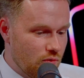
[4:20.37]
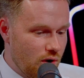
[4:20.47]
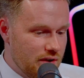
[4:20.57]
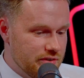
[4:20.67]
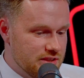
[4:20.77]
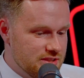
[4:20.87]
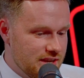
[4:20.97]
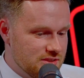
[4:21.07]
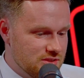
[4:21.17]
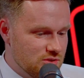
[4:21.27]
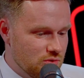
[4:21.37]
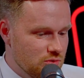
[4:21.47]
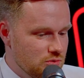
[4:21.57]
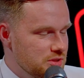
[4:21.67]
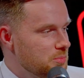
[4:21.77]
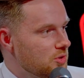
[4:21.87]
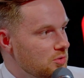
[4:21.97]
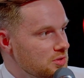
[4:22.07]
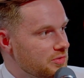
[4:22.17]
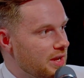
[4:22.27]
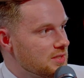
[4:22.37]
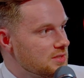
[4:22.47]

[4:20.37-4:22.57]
arriving at Texas on Horsey McHorseface.